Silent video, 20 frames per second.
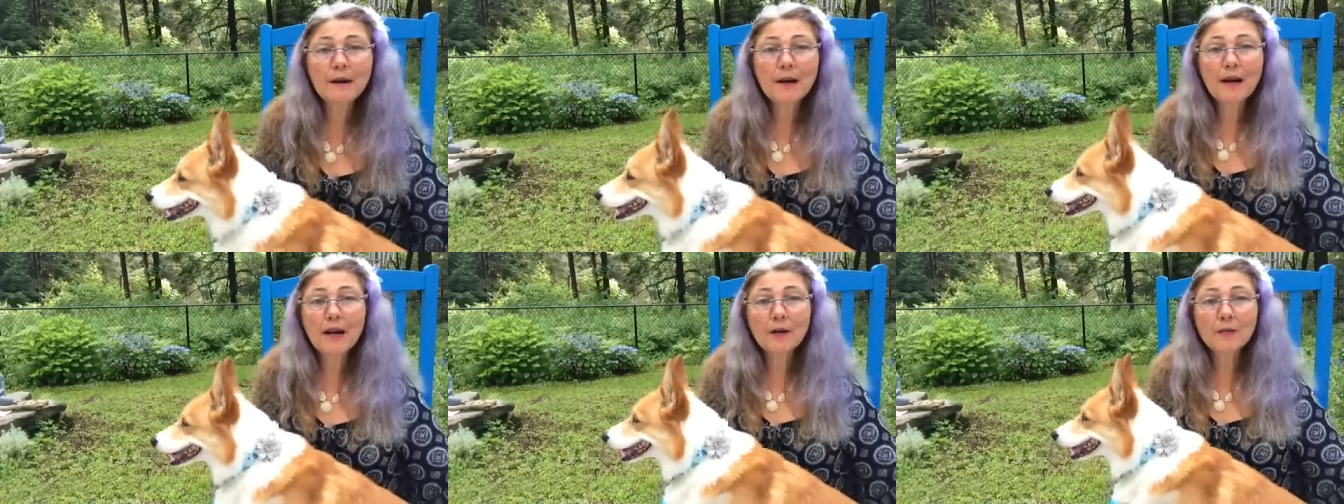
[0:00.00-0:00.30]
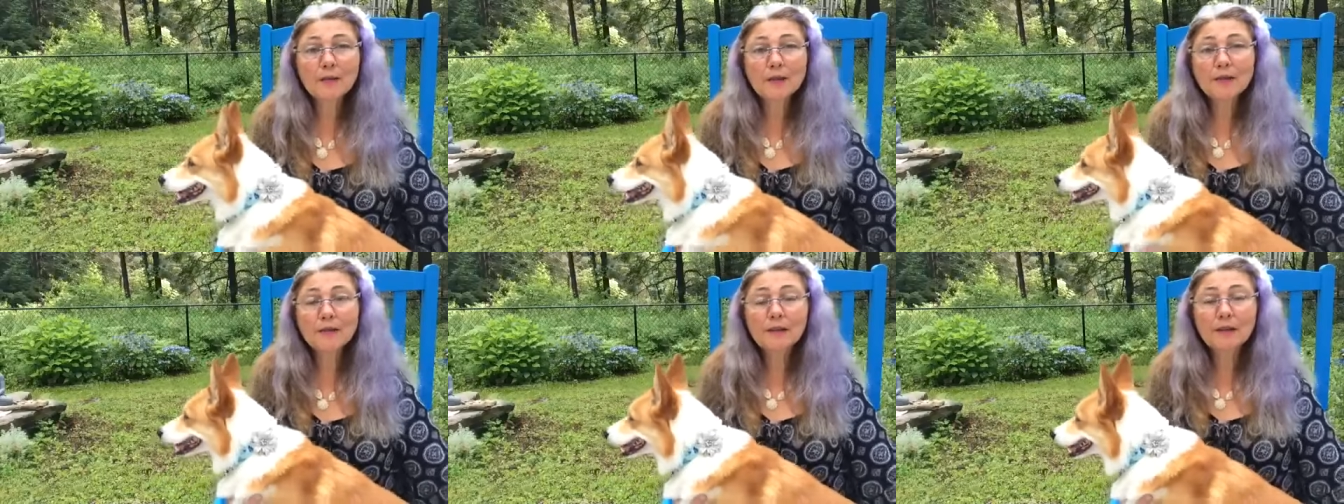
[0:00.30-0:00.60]
I
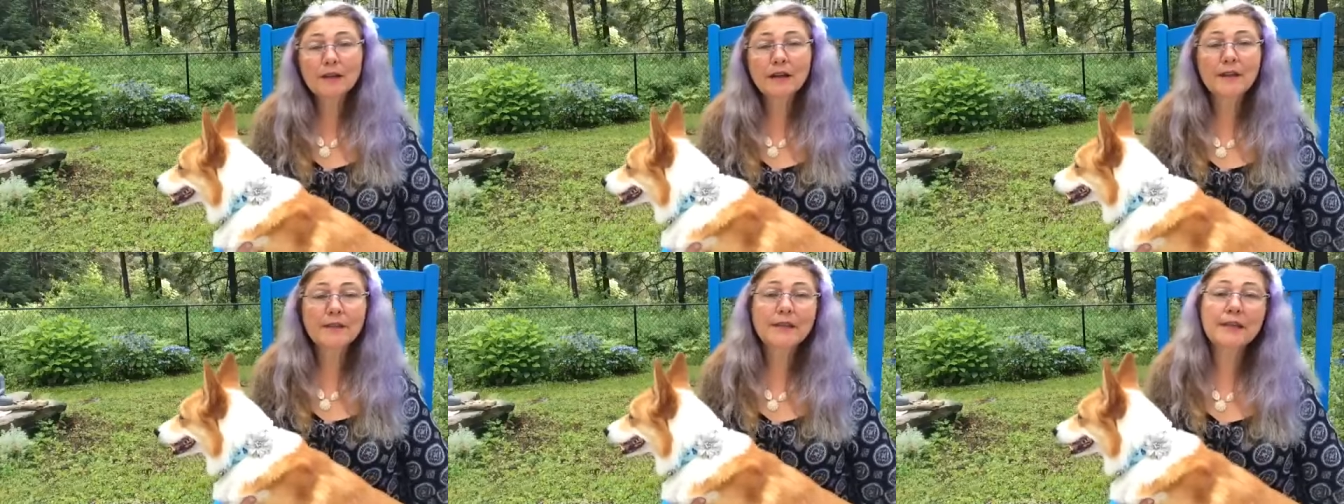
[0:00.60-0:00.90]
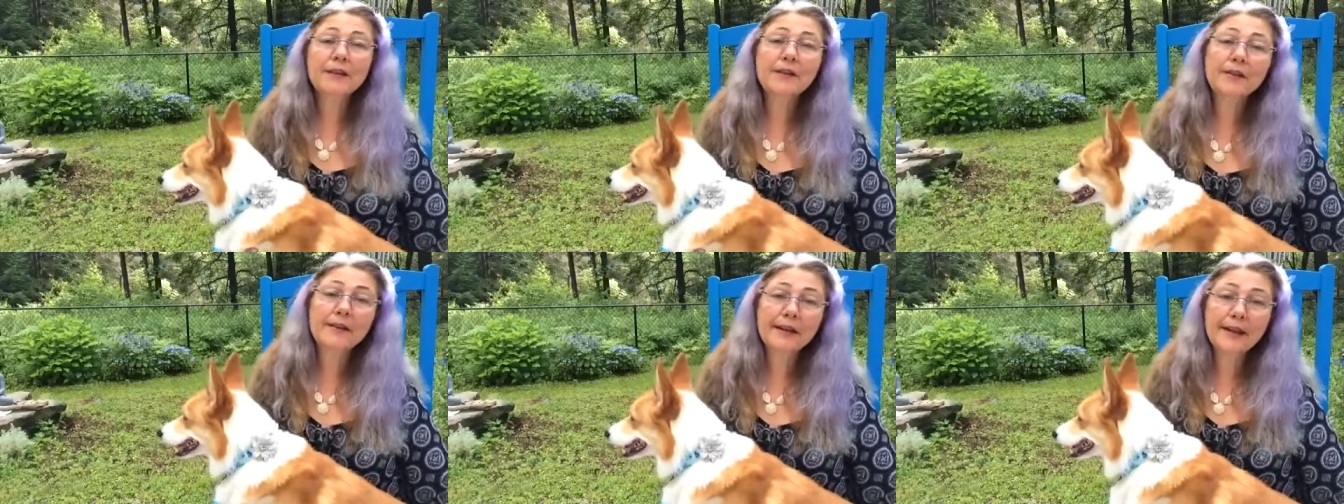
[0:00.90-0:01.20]
would look on
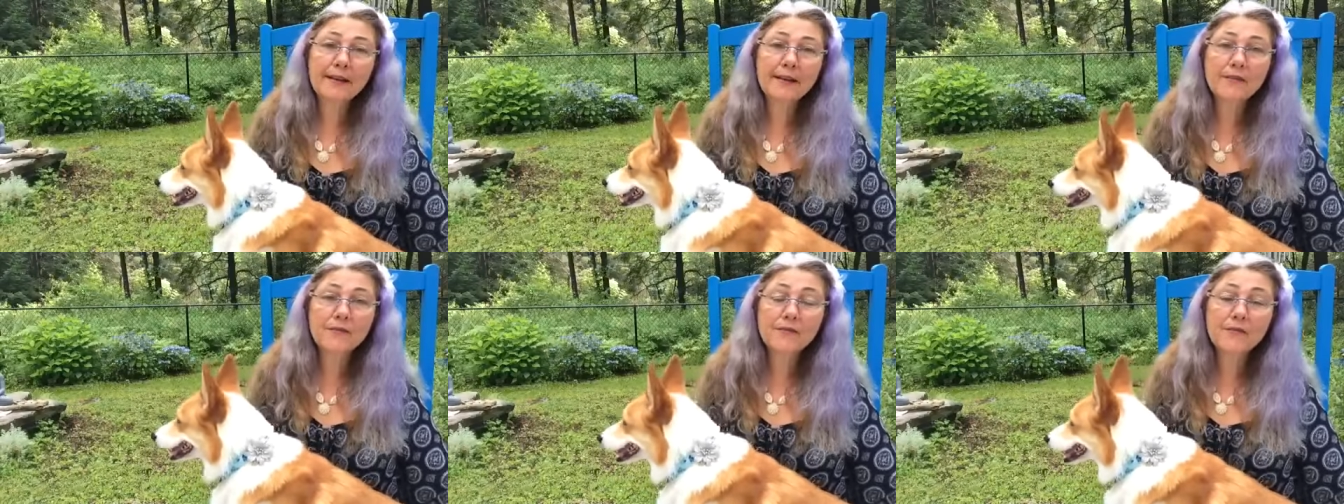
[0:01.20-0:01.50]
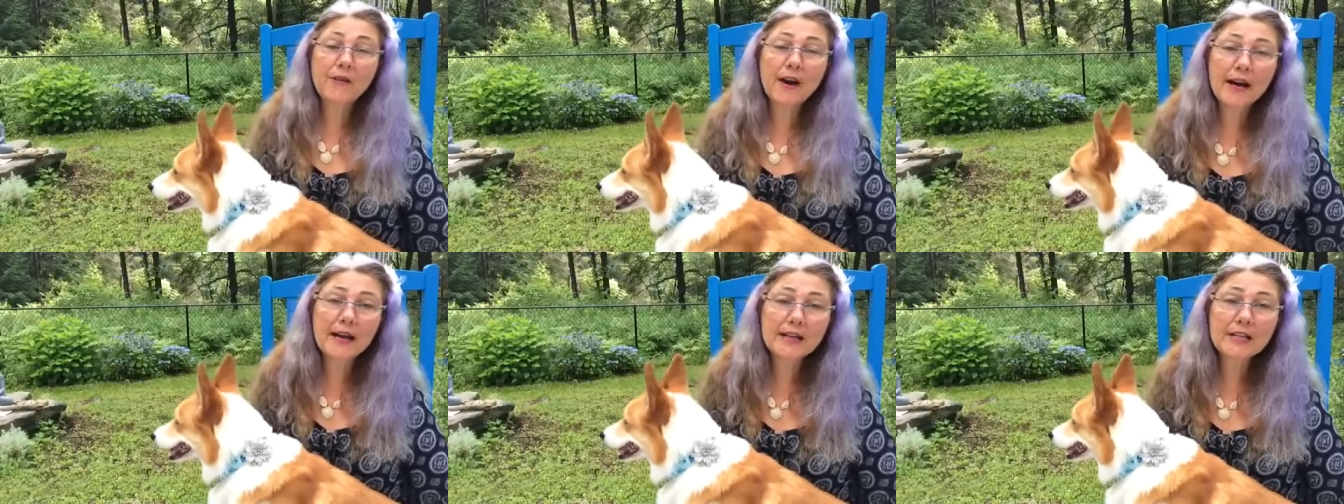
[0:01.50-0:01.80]
the internet and
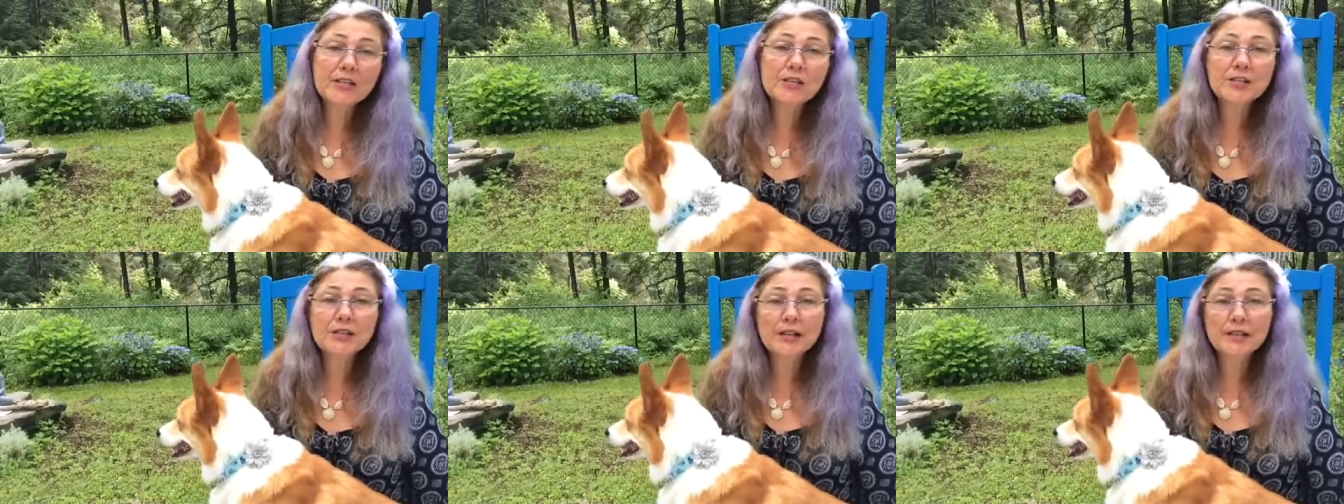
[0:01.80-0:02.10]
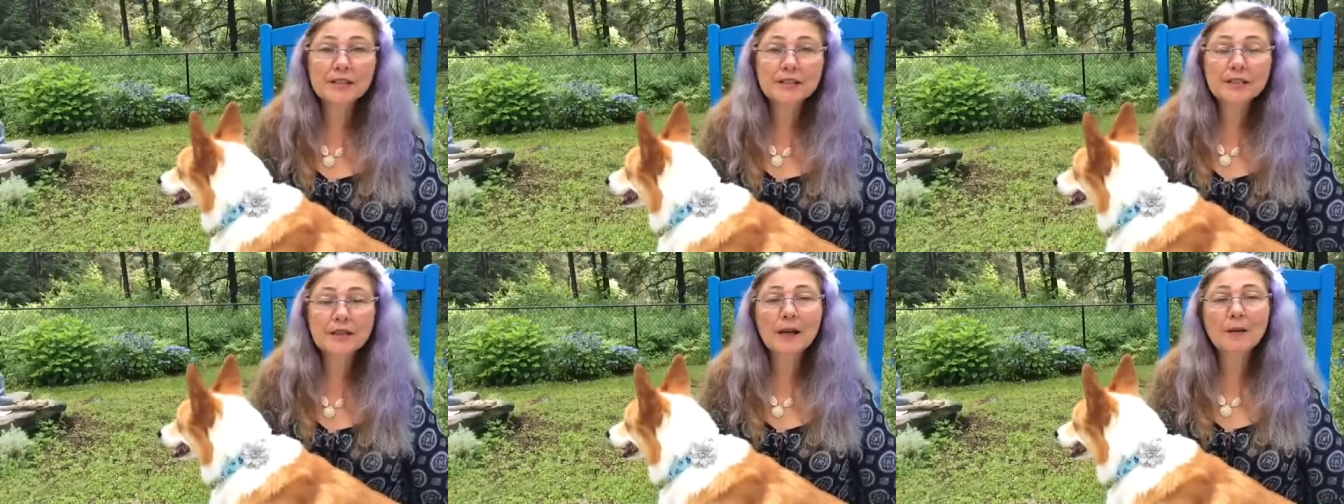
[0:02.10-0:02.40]
find just